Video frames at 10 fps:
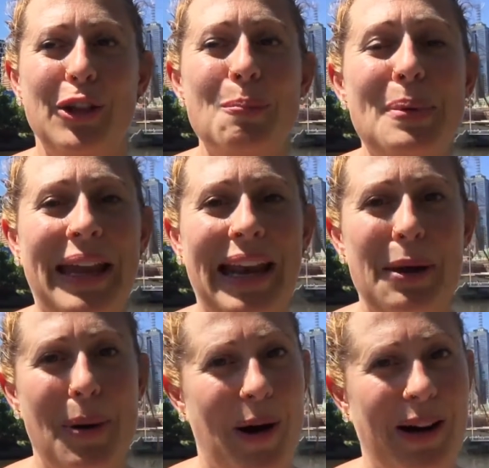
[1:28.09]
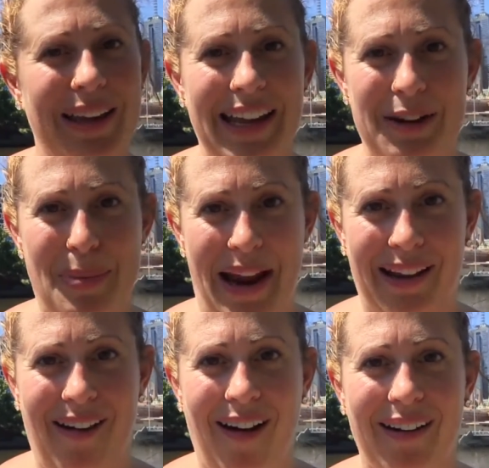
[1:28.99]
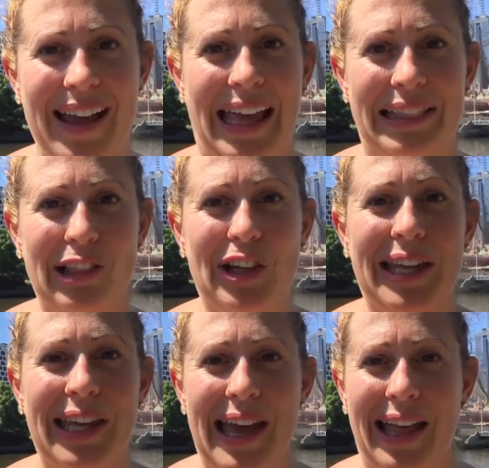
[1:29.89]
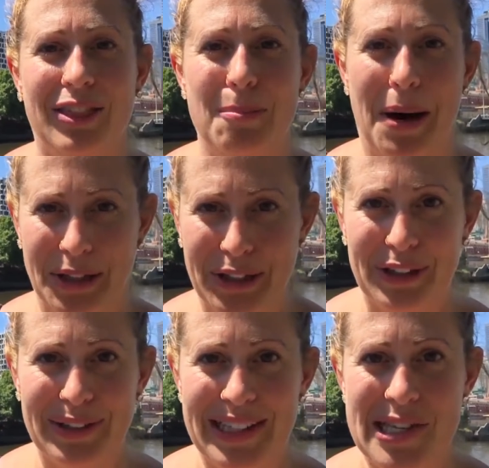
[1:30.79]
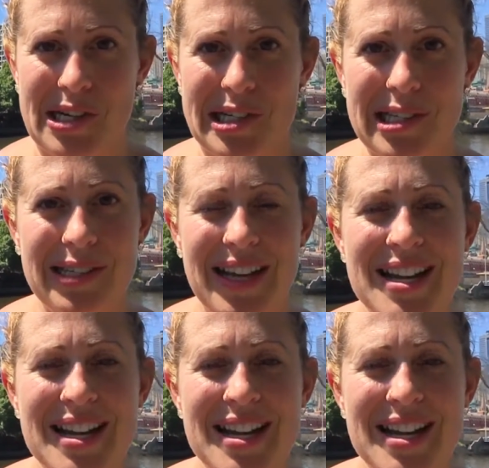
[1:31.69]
Lumpini Park in Bangkok and looking at the monitor lizards.